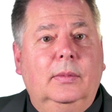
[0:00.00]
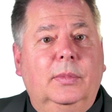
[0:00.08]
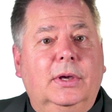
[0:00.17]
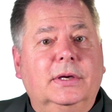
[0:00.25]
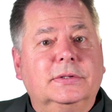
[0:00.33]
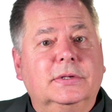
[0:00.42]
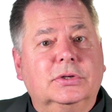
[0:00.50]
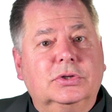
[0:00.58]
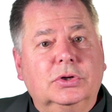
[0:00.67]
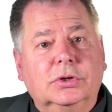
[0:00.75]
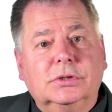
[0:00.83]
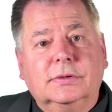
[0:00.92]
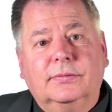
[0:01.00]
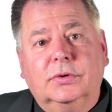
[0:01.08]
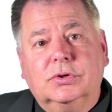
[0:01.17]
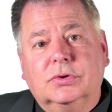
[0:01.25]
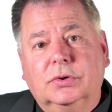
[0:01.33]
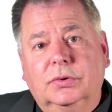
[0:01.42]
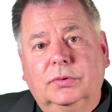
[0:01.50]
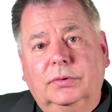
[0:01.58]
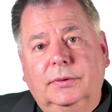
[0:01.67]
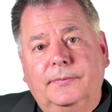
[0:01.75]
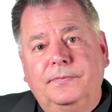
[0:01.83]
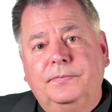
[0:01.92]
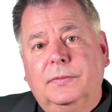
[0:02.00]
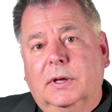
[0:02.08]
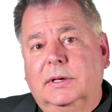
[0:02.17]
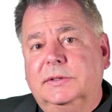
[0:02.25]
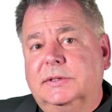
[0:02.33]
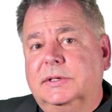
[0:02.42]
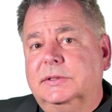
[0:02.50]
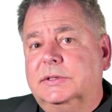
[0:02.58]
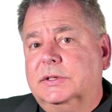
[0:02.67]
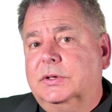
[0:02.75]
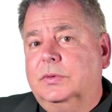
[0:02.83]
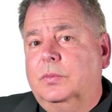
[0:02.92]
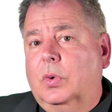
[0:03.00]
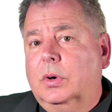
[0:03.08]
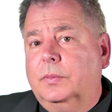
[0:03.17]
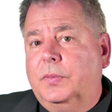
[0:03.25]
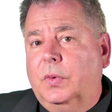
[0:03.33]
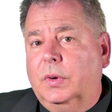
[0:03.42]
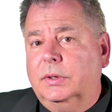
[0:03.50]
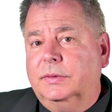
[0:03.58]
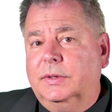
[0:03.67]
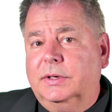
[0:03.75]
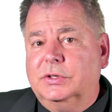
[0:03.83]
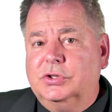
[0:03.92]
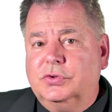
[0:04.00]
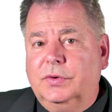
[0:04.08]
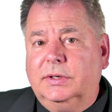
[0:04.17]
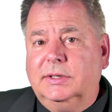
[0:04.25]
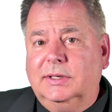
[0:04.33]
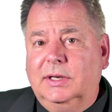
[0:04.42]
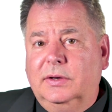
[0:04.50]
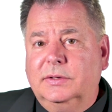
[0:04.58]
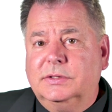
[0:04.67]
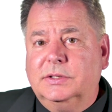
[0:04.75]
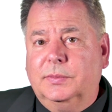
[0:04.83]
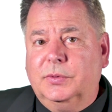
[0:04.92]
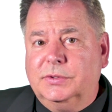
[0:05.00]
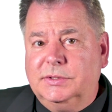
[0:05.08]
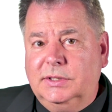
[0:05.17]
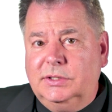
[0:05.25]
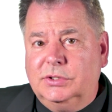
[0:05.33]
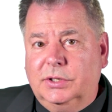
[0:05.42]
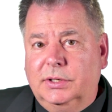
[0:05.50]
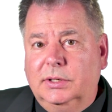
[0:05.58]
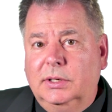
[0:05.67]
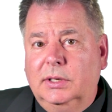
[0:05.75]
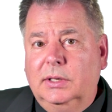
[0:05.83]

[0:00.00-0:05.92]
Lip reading: Because the search for truth is considered more important than a strict adherence to procedure,